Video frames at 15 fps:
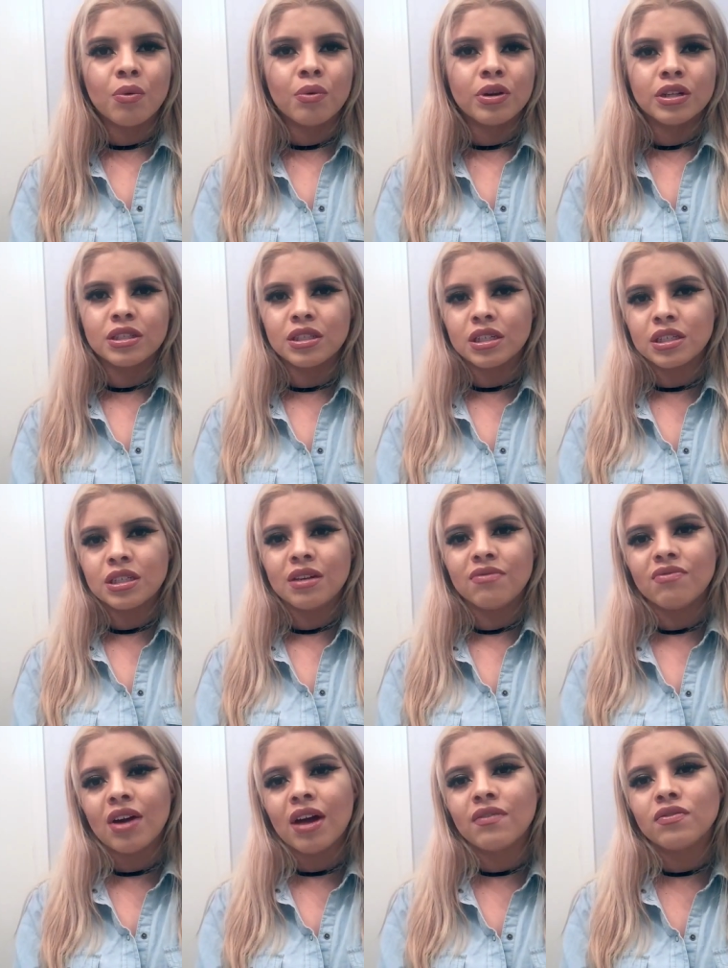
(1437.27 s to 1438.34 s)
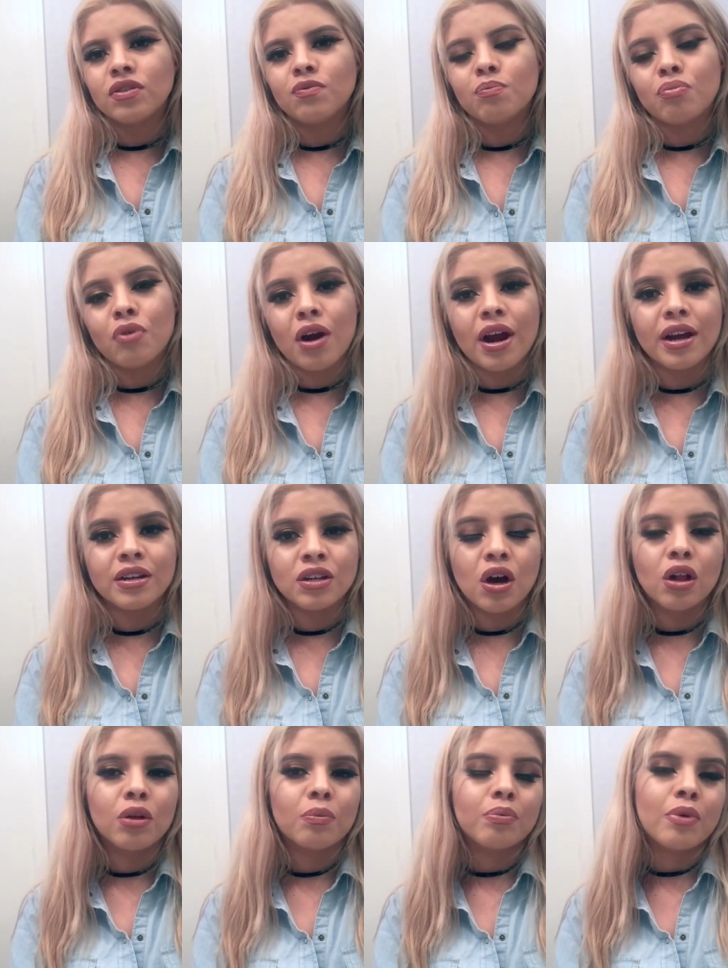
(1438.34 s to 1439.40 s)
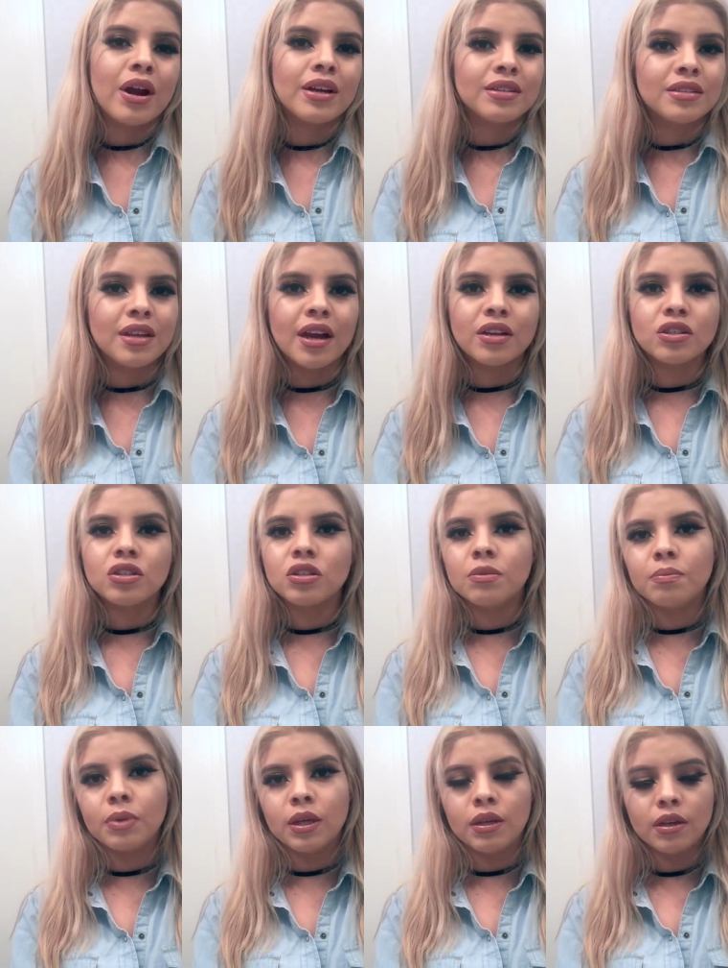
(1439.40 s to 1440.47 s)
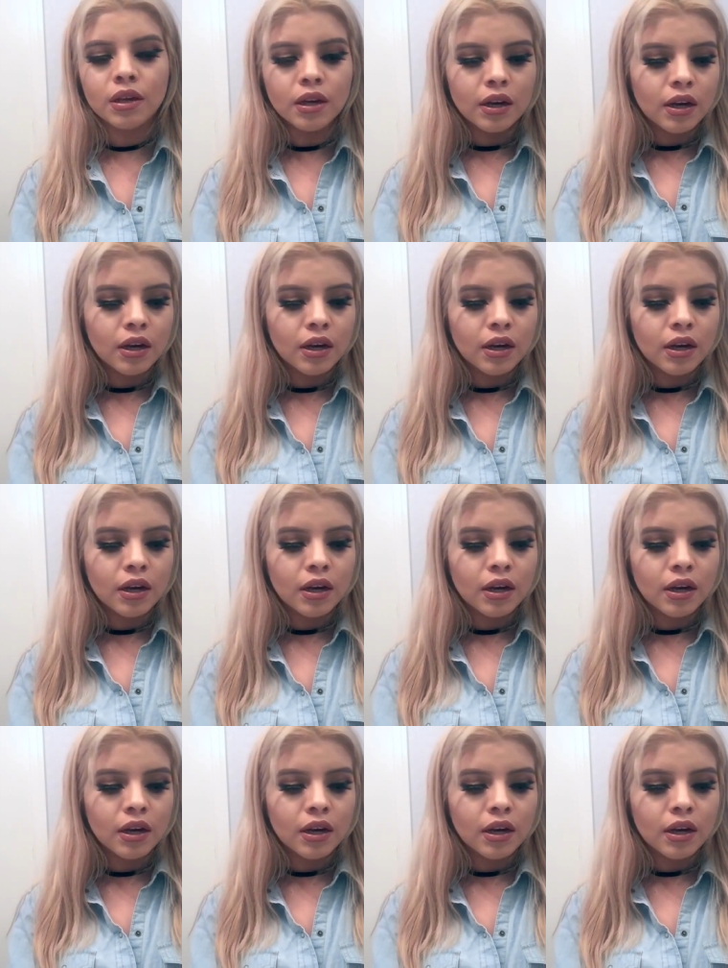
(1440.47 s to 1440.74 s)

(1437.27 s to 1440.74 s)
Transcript: what a $65 price tag should be.